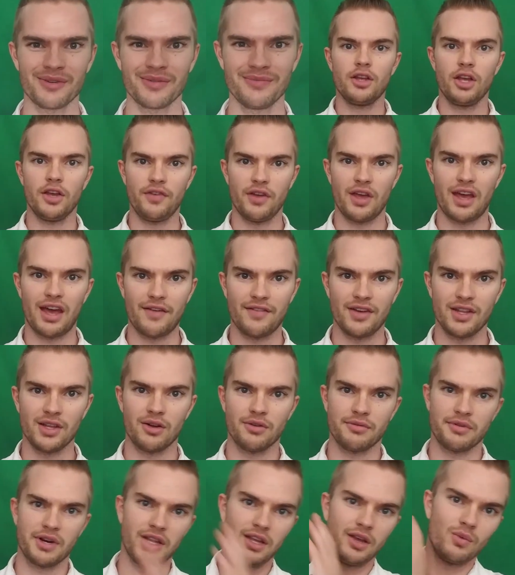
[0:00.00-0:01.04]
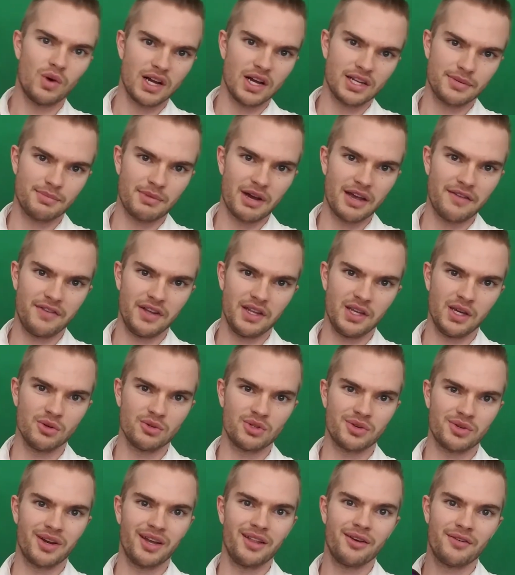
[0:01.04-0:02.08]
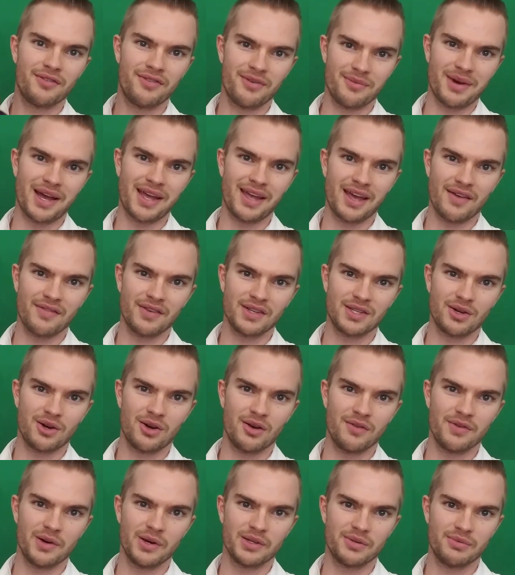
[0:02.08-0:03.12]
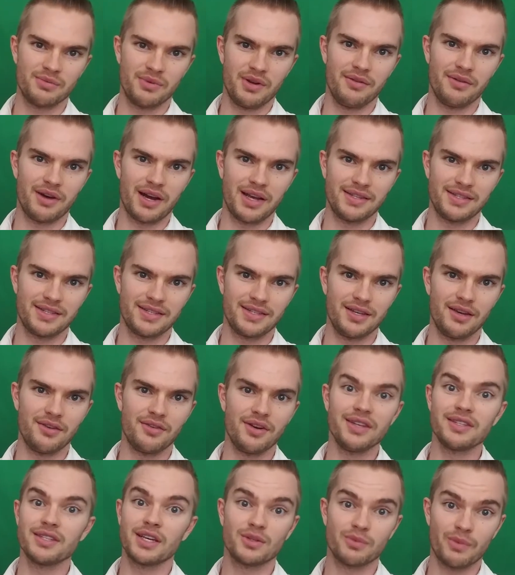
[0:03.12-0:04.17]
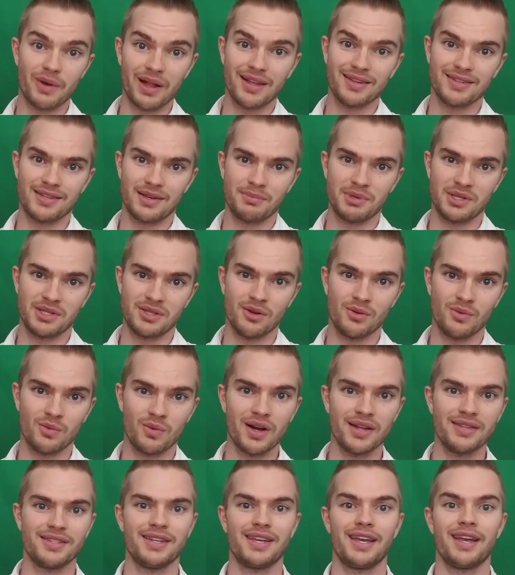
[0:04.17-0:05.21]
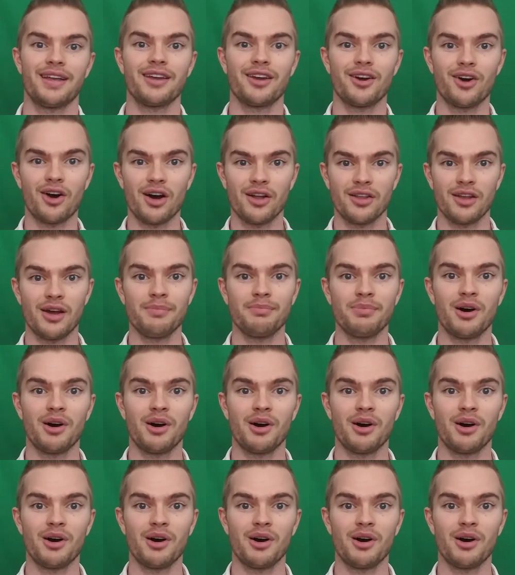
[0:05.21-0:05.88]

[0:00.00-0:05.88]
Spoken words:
If you haven't already, watch my video trailer for my Avatarverse Rewrite series as well as episode 1 to get caught up